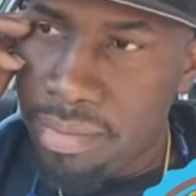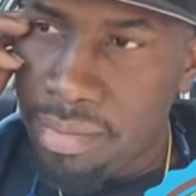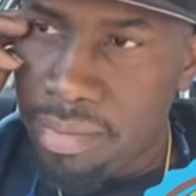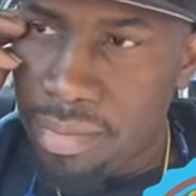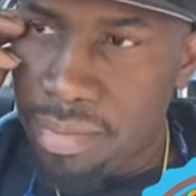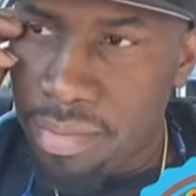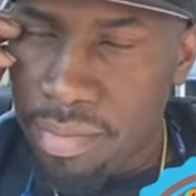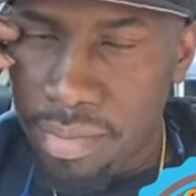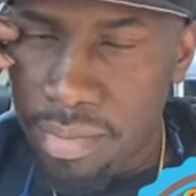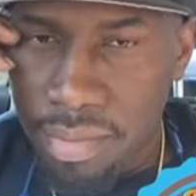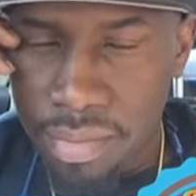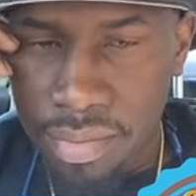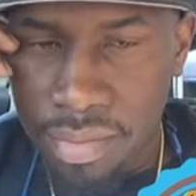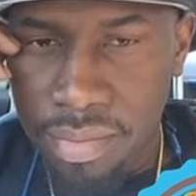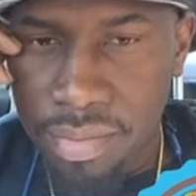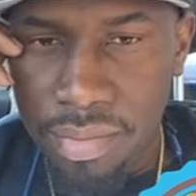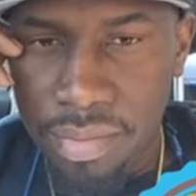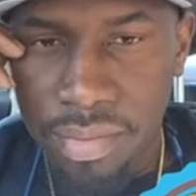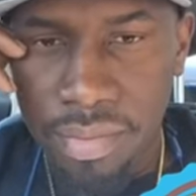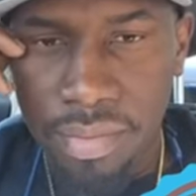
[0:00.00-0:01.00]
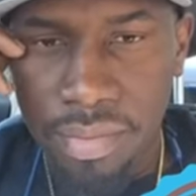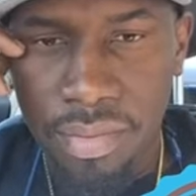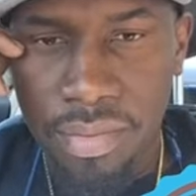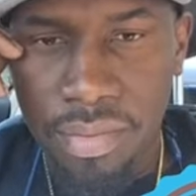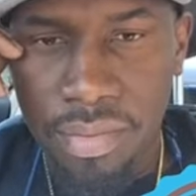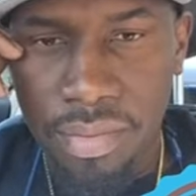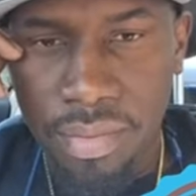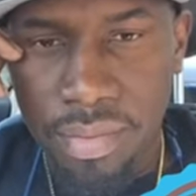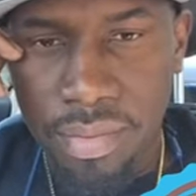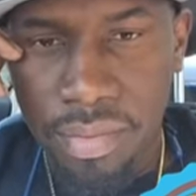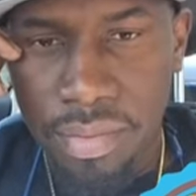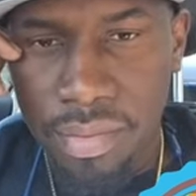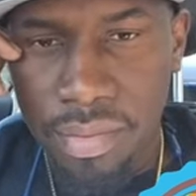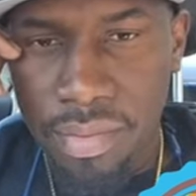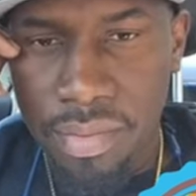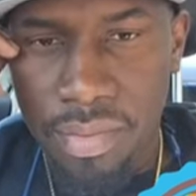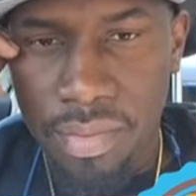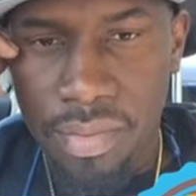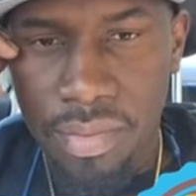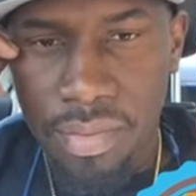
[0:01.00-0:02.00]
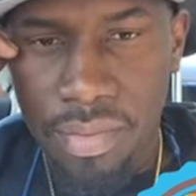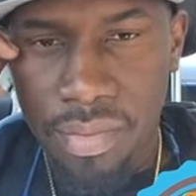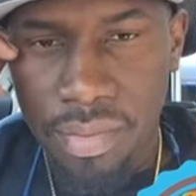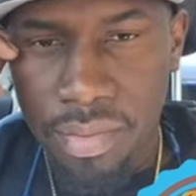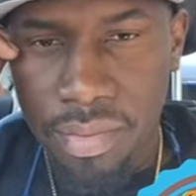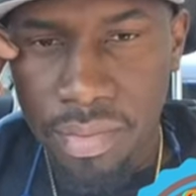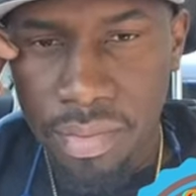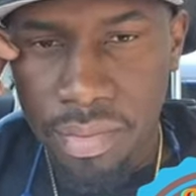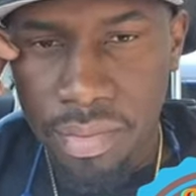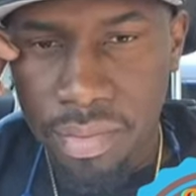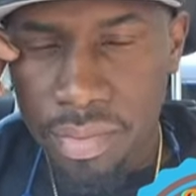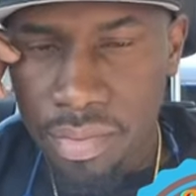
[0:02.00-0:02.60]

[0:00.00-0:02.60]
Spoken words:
(silence)